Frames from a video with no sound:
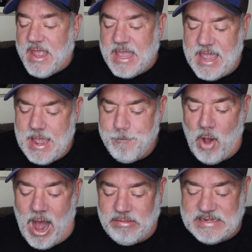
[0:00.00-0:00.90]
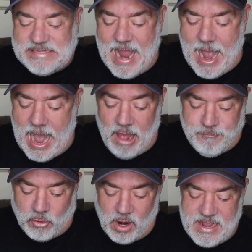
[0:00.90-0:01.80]
he bought this hat
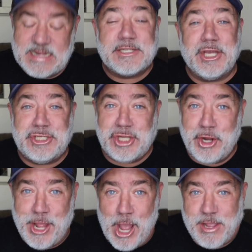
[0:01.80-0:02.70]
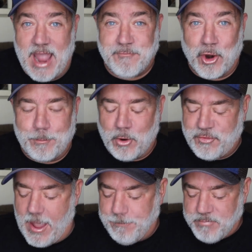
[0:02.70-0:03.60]
for his good Judy, okay, for her
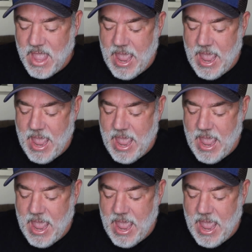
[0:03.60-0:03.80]
birthday.